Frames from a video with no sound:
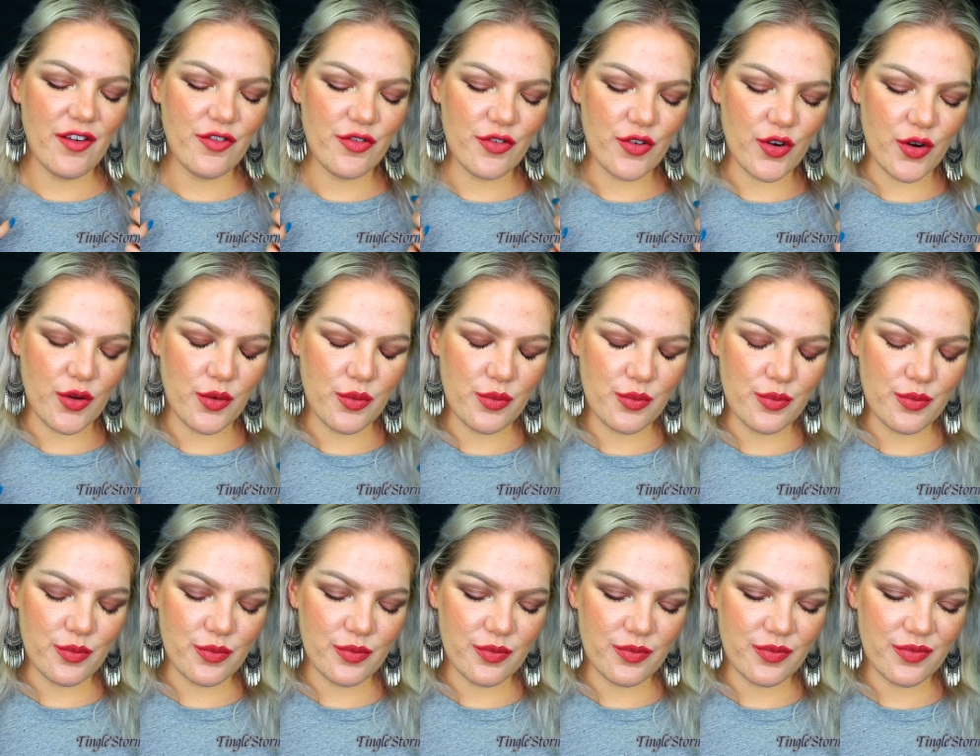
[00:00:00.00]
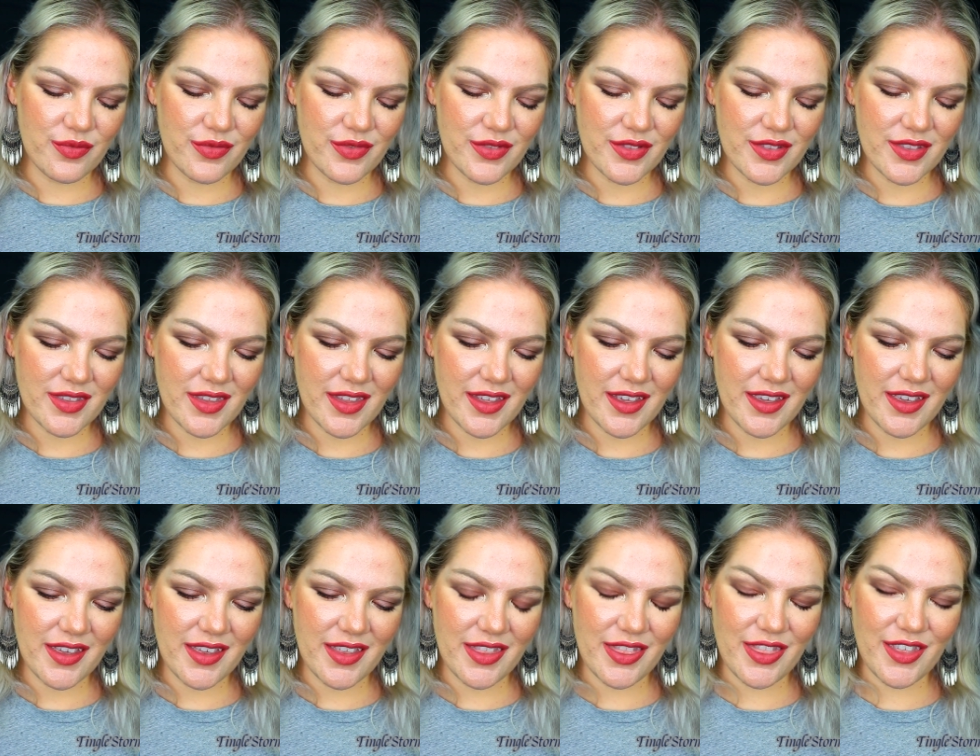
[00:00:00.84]
from
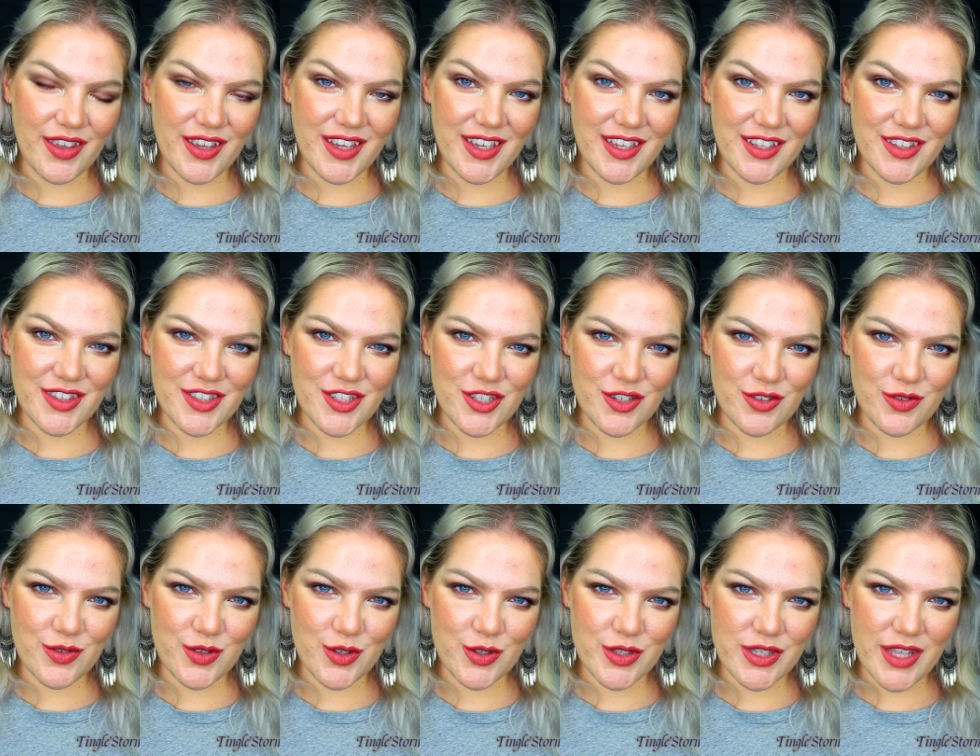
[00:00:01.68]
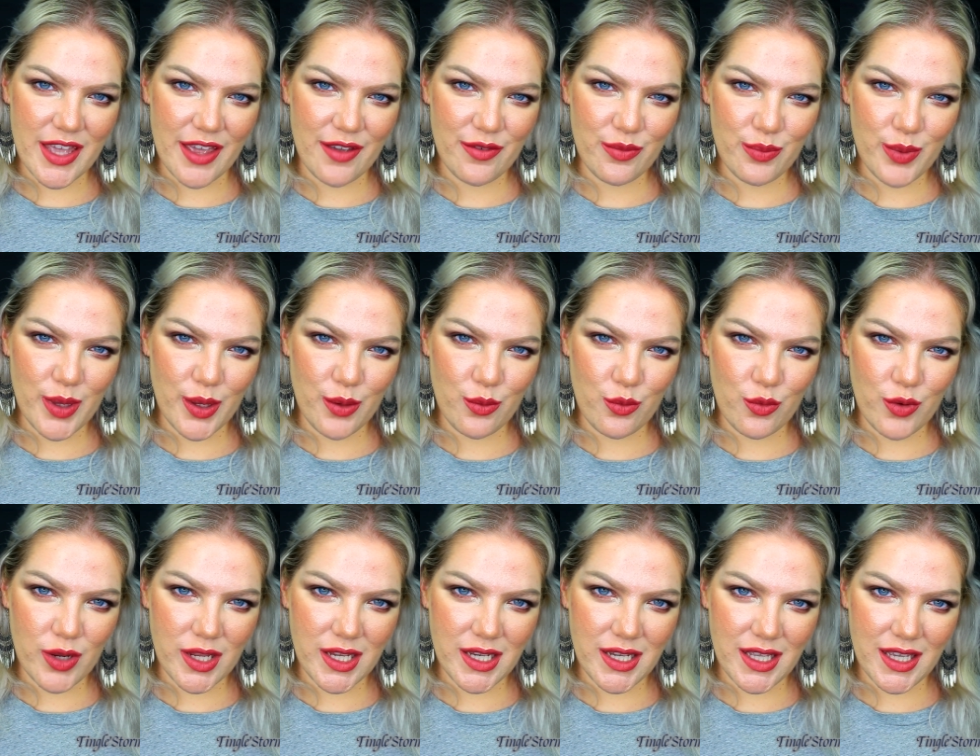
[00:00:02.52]
the interviews I've been
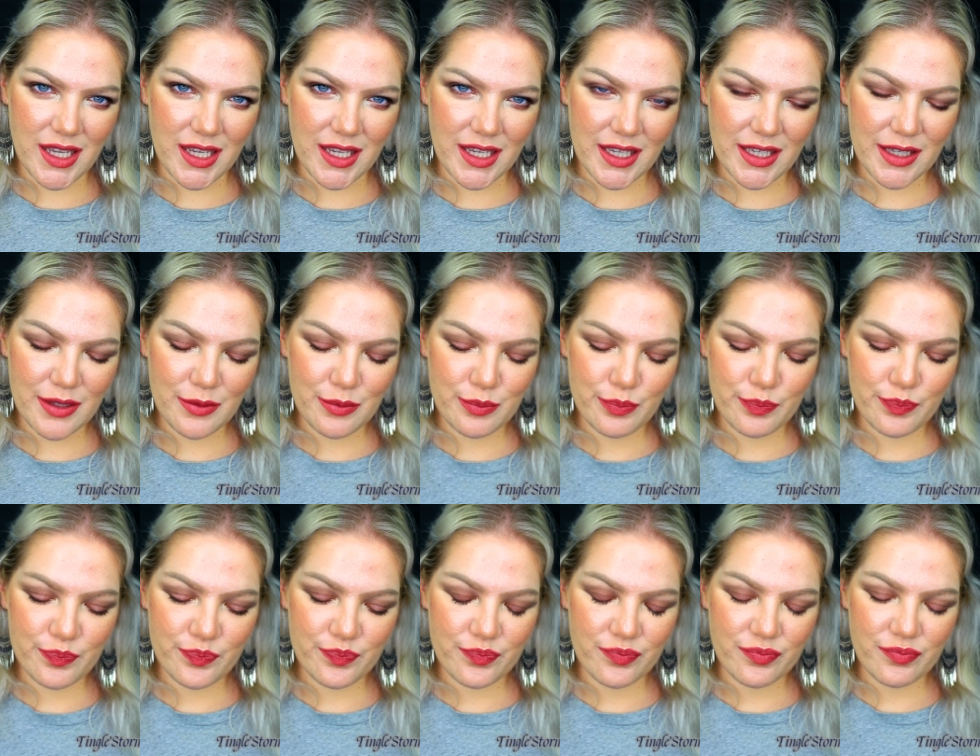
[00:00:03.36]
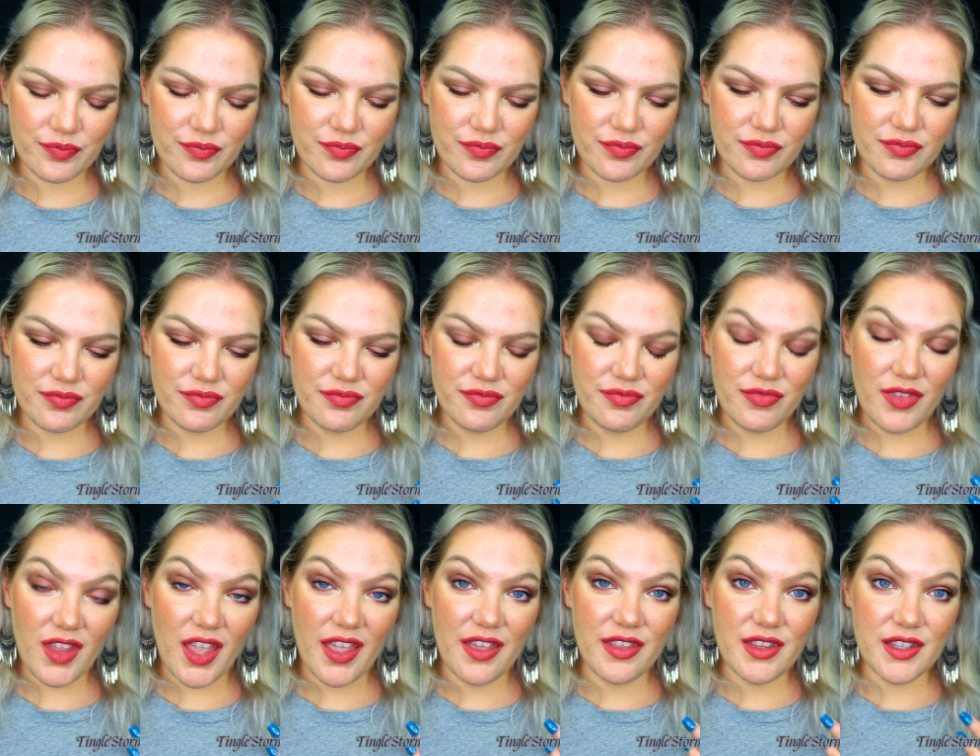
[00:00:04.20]
reading
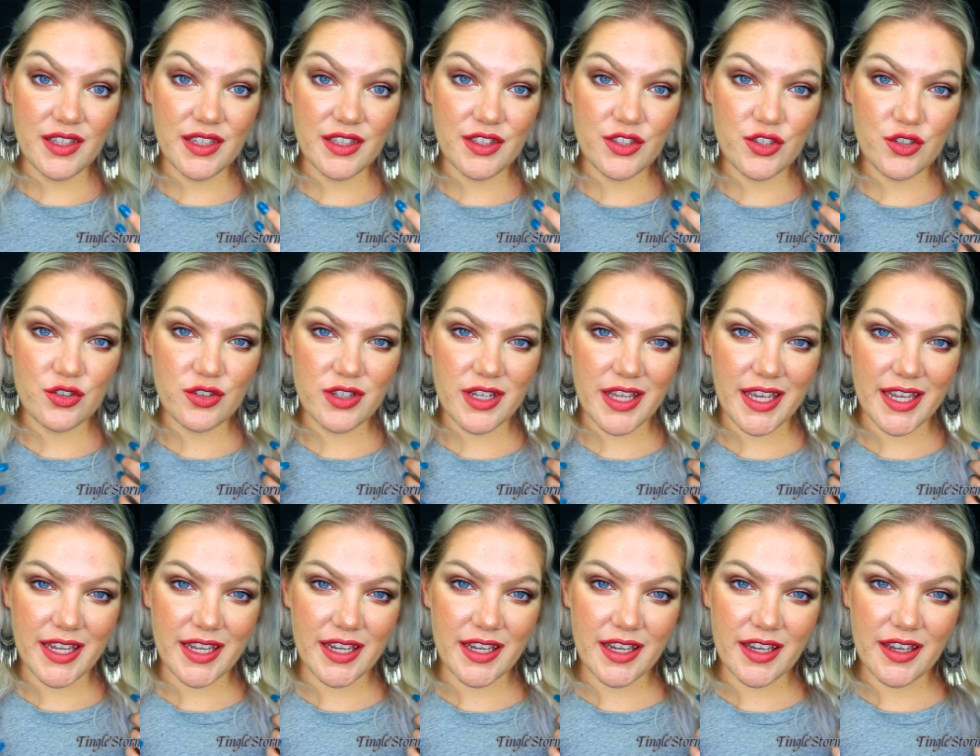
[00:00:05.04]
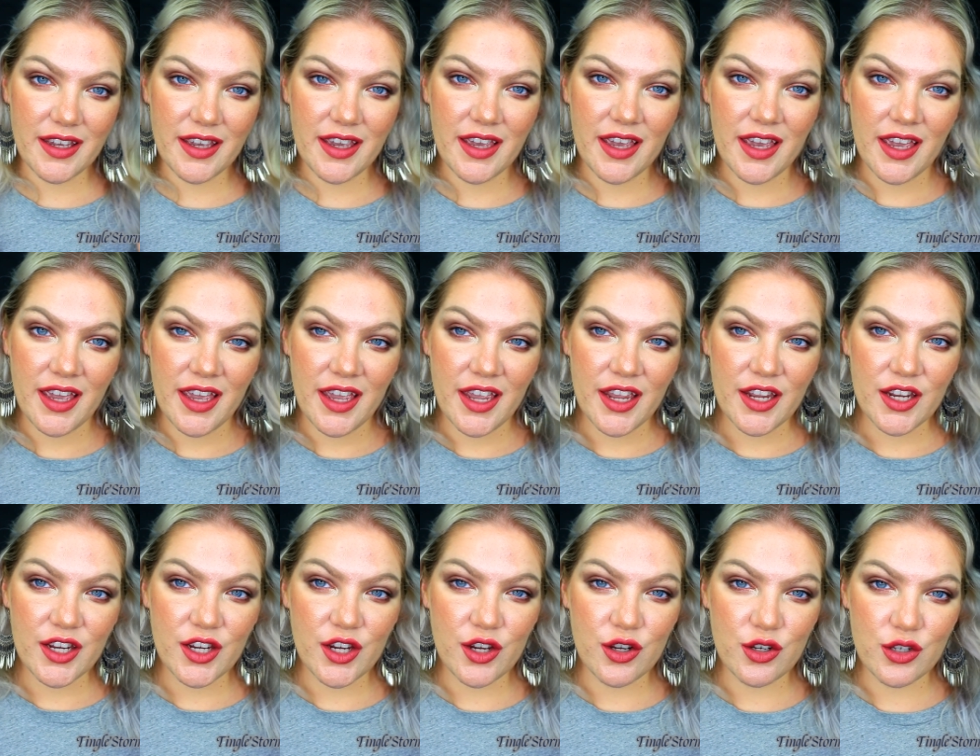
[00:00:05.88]
that you like
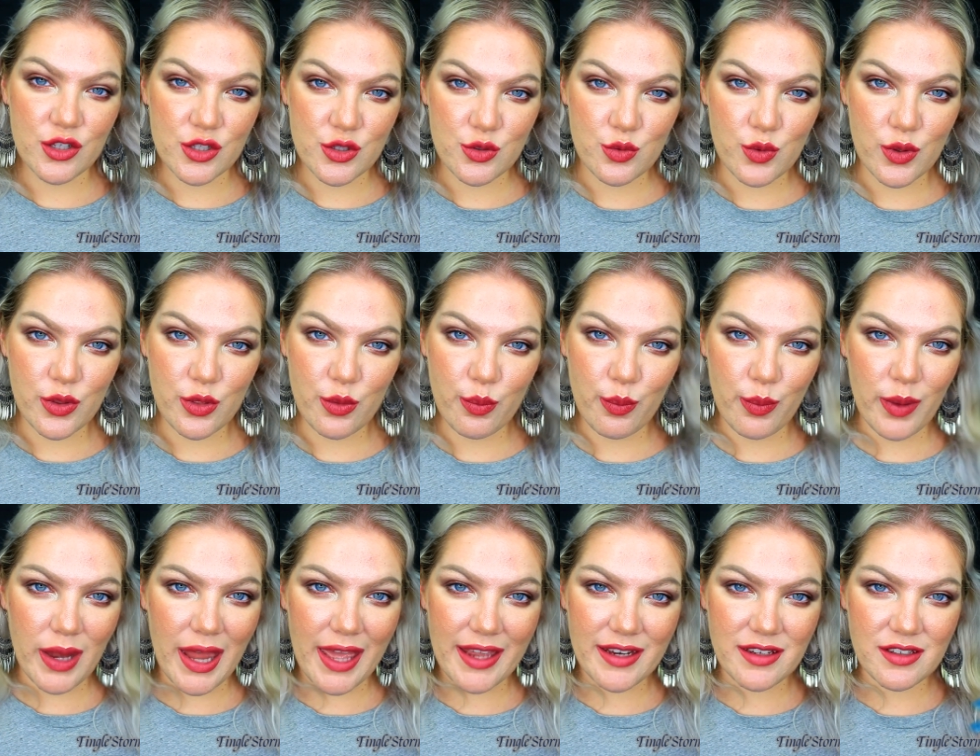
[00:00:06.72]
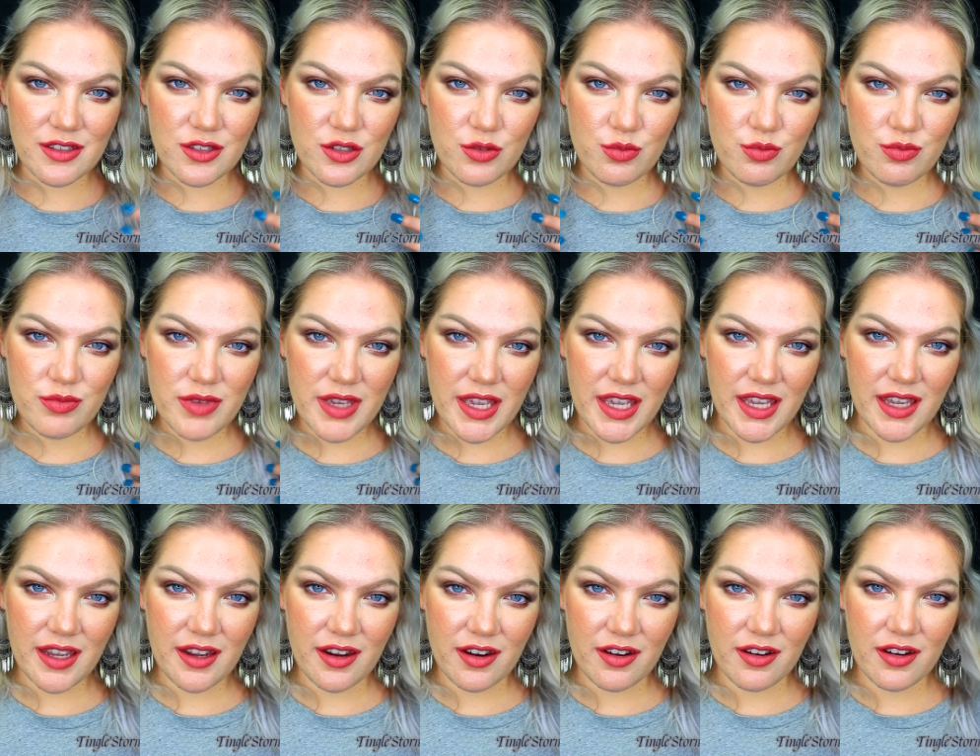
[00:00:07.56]
girls with platinum
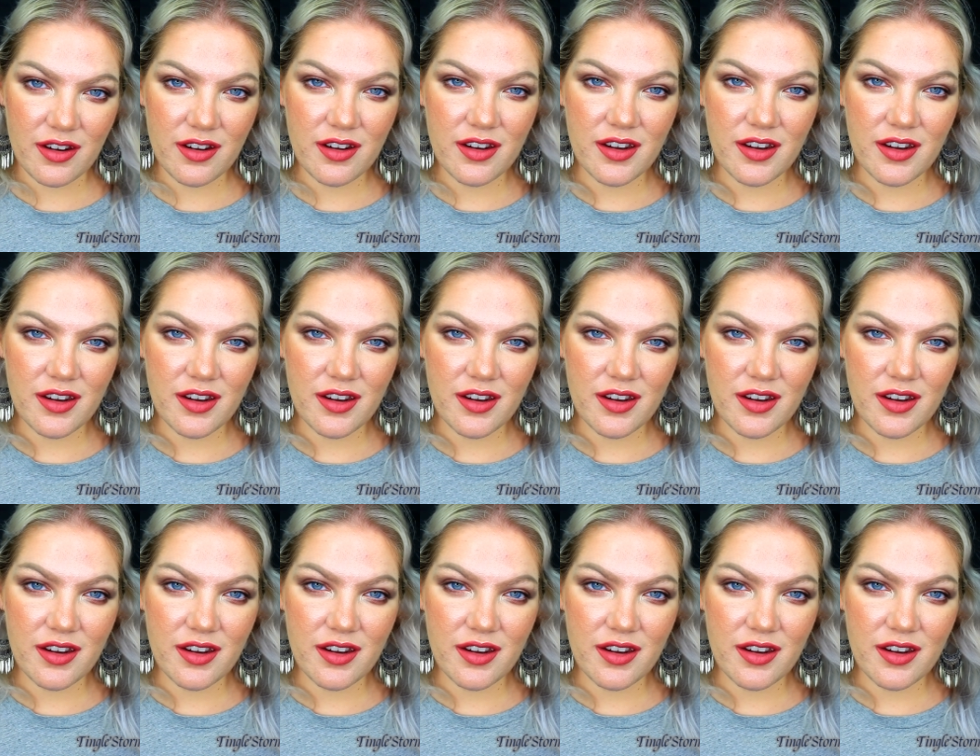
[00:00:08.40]
hair